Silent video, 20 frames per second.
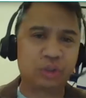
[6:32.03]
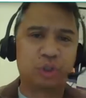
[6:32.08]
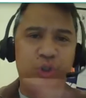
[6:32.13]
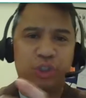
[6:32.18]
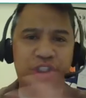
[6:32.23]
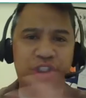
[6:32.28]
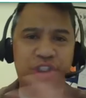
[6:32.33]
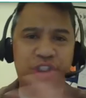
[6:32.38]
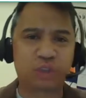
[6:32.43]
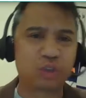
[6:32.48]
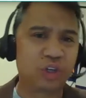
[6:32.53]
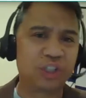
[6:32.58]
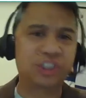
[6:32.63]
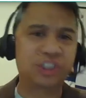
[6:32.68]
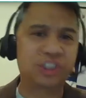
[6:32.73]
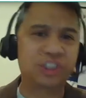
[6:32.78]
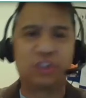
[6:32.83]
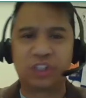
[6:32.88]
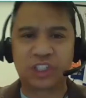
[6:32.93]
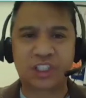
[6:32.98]

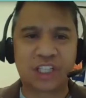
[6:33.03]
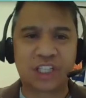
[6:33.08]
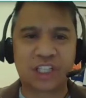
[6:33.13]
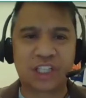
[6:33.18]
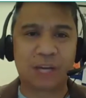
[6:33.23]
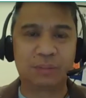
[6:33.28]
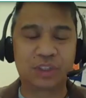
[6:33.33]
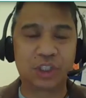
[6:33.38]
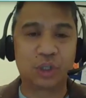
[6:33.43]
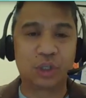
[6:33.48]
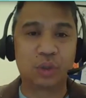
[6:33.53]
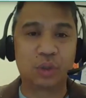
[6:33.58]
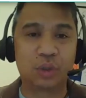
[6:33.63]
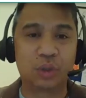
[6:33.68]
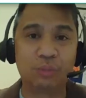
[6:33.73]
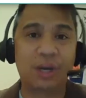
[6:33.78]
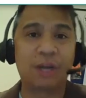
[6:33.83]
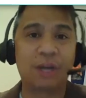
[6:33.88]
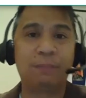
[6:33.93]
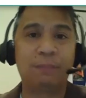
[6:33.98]
crisscross all the time. So
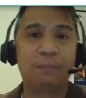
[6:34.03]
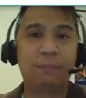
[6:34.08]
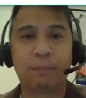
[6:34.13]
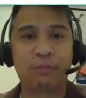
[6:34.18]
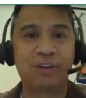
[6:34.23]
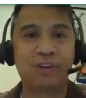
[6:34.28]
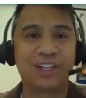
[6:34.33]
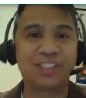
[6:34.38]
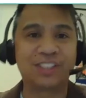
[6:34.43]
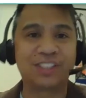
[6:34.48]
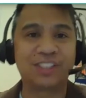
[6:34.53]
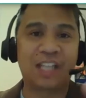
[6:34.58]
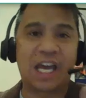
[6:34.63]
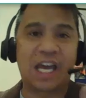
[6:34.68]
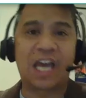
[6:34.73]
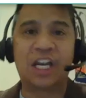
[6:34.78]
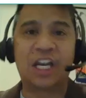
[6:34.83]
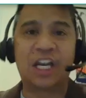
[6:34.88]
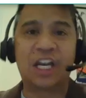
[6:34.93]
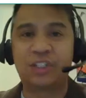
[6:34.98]
you might be depressed, then
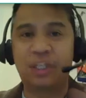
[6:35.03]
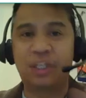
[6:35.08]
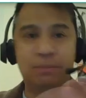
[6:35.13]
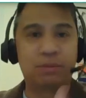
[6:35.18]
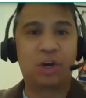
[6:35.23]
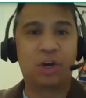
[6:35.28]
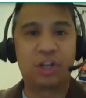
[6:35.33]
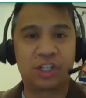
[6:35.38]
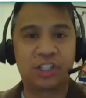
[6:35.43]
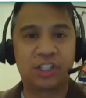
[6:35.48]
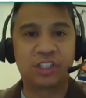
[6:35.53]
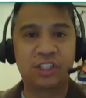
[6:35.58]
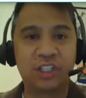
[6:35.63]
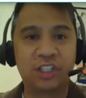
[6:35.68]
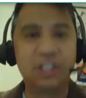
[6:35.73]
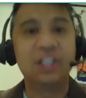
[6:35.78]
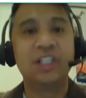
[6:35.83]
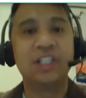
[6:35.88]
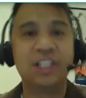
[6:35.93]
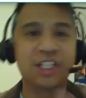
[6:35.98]
angry, then bargain,
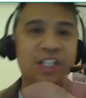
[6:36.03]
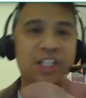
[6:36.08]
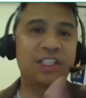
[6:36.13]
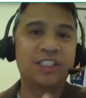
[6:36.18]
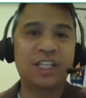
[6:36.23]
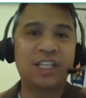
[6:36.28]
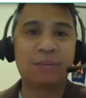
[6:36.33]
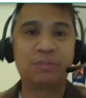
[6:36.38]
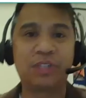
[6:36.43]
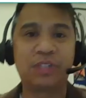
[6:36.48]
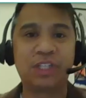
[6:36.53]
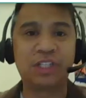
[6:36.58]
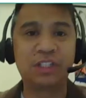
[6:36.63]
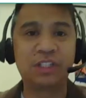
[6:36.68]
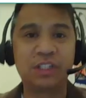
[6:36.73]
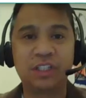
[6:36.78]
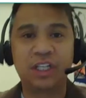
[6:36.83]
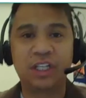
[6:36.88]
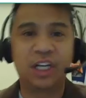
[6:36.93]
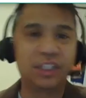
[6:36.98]
then accept it.
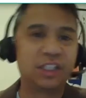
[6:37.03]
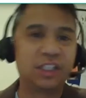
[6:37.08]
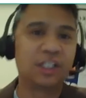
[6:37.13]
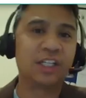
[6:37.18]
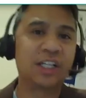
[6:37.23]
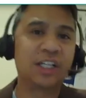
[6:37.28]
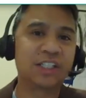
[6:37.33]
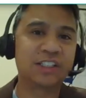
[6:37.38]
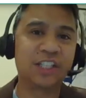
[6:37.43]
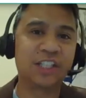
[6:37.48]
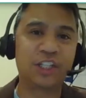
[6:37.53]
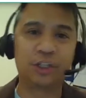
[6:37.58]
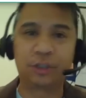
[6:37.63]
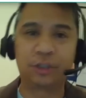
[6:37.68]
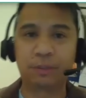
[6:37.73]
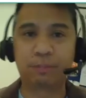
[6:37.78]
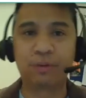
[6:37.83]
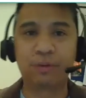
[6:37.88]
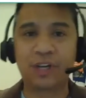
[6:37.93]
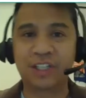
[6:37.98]
And then the next day you're
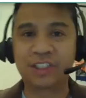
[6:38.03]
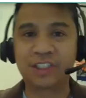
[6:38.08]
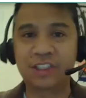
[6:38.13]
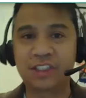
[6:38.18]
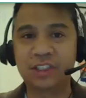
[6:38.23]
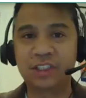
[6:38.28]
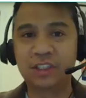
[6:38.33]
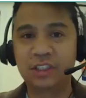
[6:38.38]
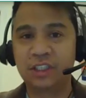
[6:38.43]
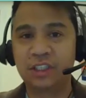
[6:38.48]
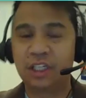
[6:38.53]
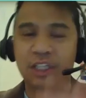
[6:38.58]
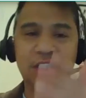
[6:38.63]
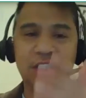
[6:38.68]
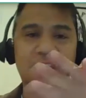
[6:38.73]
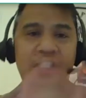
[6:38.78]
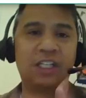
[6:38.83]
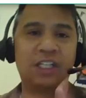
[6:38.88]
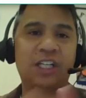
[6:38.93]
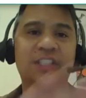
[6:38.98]
depressed.
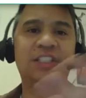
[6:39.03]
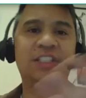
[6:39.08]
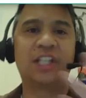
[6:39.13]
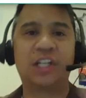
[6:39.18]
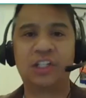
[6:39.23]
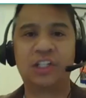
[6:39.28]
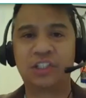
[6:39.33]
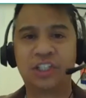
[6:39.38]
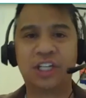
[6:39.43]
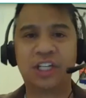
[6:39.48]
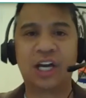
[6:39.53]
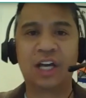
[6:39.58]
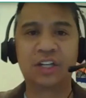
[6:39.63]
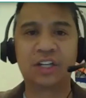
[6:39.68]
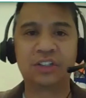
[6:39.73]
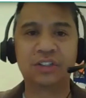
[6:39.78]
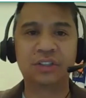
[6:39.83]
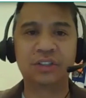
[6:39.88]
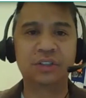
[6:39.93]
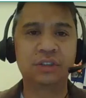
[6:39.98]
And then the next day you're in
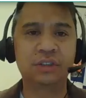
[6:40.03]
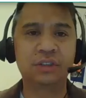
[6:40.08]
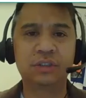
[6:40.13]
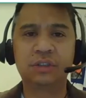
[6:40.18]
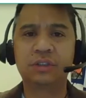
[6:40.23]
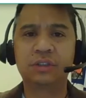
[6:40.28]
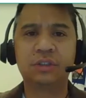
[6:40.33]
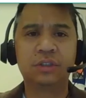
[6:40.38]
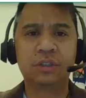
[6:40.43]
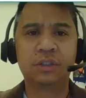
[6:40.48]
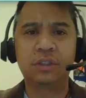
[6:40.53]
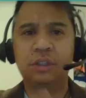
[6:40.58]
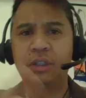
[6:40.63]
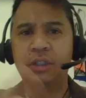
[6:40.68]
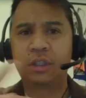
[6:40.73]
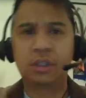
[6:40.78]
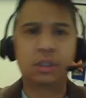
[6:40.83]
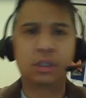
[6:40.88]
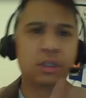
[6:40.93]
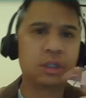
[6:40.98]
denial.
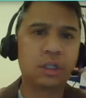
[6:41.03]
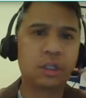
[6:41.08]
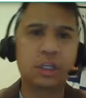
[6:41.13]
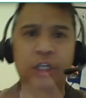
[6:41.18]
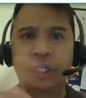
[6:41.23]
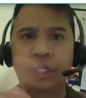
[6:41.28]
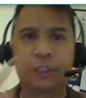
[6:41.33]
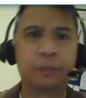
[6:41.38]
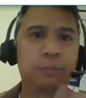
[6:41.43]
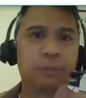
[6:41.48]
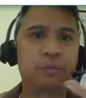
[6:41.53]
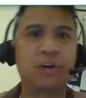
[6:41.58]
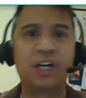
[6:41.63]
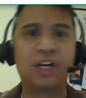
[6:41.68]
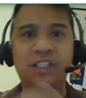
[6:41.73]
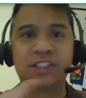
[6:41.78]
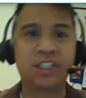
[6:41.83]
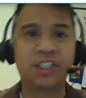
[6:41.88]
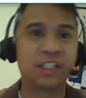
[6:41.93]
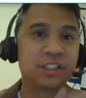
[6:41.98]
It's a
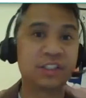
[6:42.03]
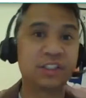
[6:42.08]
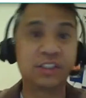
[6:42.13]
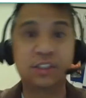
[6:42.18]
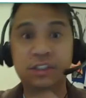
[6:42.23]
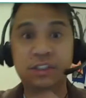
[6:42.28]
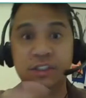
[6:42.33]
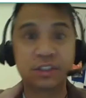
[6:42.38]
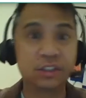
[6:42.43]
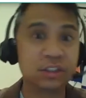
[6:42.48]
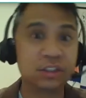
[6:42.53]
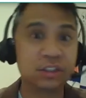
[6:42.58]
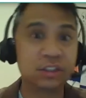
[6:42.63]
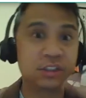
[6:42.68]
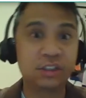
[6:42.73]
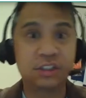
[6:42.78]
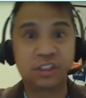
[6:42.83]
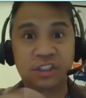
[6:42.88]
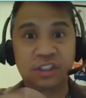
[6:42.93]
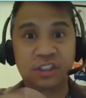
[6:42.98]
process.
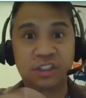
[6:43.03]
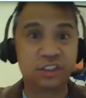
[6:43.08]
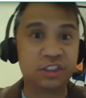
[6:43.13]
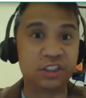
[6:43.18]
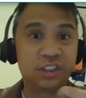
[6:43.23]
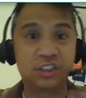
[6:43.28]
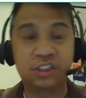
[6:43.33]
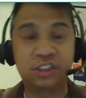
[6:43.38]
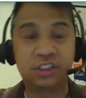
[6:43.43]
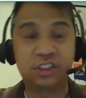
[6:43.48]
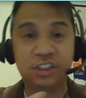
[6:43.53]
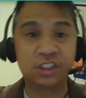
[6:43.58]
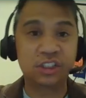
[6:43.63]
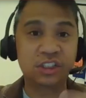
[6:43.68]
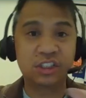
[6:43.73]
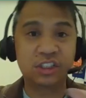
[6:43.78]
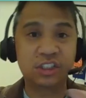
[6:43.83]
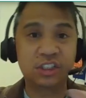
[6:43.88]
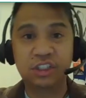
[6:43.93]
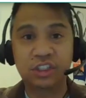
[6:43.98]
It just
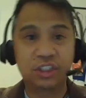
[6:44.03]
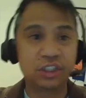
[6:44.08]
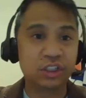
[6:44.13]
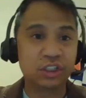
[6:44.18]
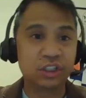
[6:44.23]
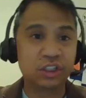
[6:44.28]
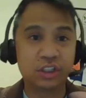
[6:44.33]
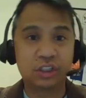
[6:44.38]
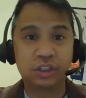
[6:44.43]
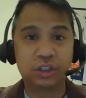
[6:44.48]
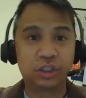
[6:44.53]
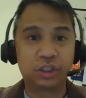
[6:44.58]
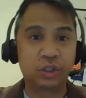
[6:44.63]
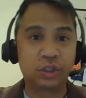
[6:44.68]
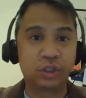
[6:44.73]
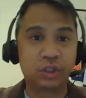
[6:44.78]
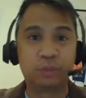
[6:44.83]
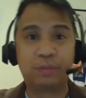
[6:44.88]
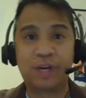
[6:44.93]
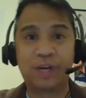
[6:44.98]

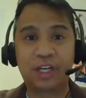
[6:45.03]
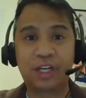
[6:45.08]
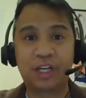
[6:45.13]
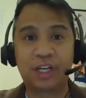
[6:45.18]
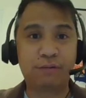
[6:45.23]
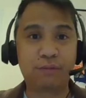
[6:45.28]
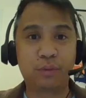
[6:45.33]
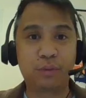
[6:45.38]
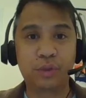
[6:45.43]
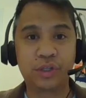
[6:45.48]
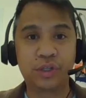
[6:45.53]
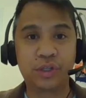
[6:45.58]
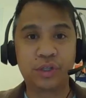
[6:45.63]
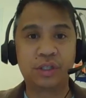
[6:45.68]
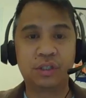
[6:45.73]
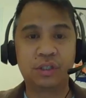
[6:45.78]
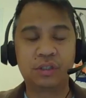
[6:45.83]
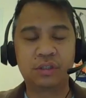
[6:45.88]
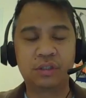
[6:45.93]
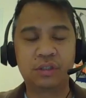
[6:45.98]
goes back and forth
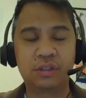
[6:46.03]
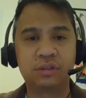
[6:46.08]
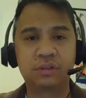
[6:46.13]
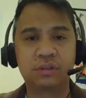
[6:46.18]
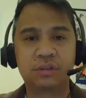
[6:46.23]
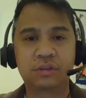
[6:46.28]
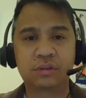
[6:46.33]
and